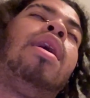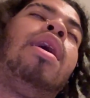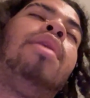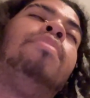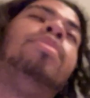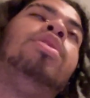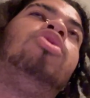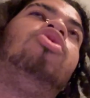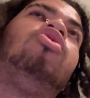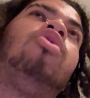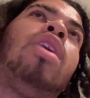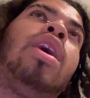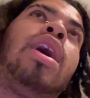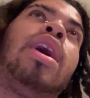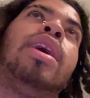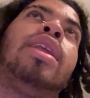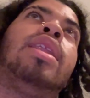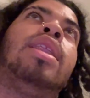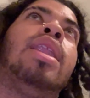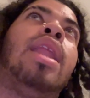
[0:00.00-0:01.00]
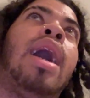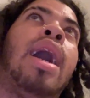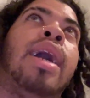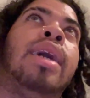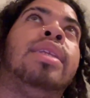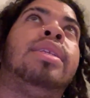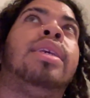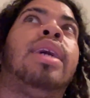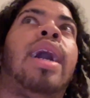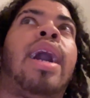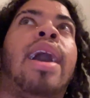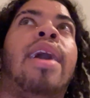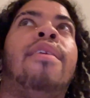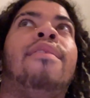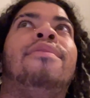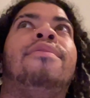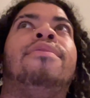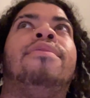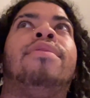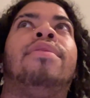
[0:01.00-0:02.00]
I'm gonna try not to
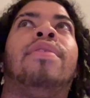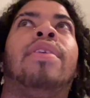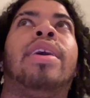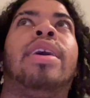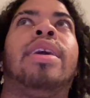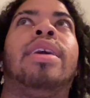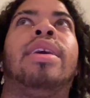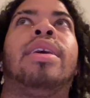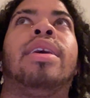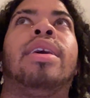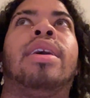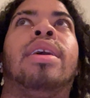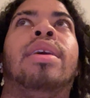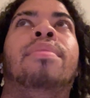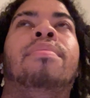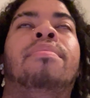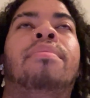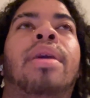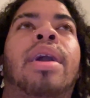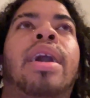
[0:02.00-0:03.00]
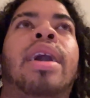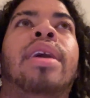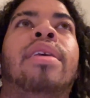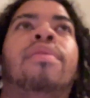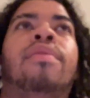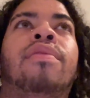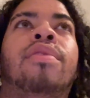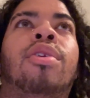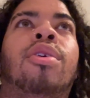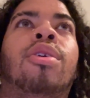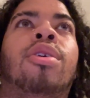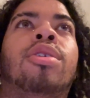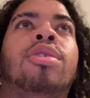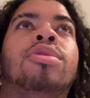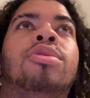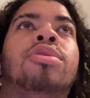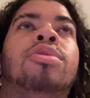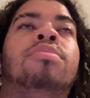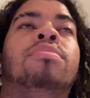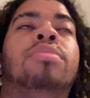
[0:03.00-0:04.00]
have like combined
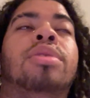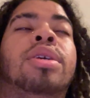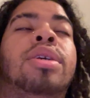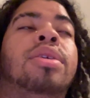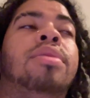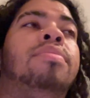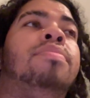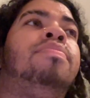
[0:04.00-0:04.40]
vlogs, but